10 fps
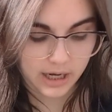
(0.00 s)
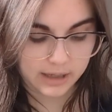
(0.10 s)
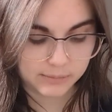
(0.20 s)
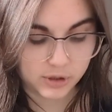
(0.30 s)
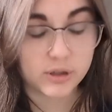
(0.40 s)

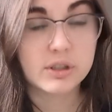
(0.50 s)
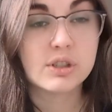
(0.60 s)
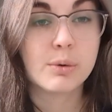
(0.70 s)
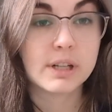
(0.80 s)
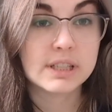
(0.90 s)
Um, so there's
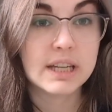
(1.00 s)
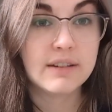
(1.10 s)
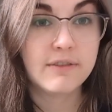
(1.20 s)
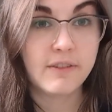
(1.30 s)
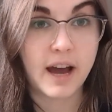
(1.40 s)

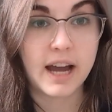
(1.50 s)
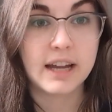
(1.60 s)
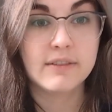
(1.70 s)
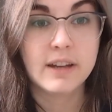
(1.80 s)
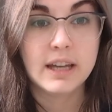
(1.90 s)

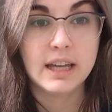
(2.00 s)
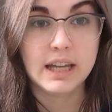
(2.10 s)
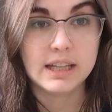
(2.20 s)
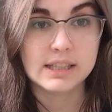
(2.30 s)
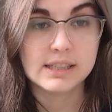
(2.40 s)
25
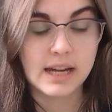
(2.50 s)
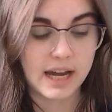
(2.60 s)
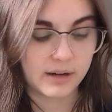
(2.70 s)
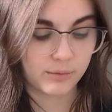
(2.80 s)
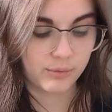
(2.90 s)
in the
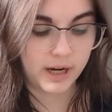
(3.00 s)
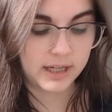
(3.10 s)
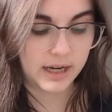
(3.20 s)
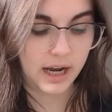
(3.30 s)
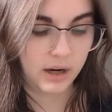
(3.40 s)
stack
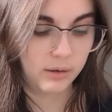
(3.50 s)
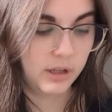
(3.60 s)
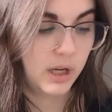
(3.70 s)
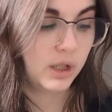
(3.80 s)
right now.